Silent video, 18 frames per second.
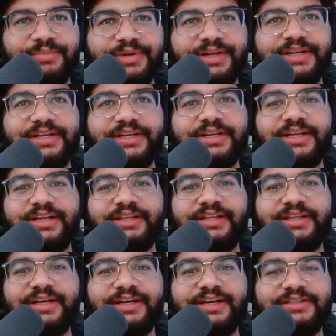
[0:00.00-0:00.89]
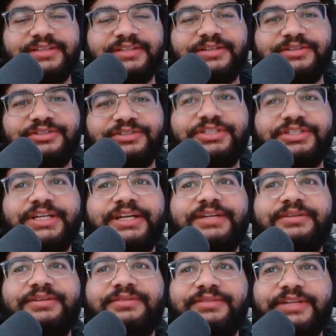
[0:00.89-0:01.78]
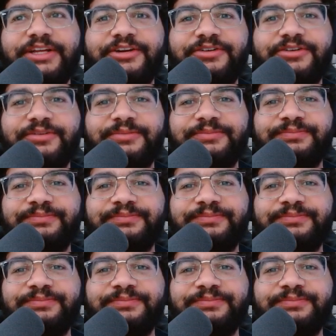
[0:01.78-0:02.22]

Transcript: but I need to get that. I'll do that later.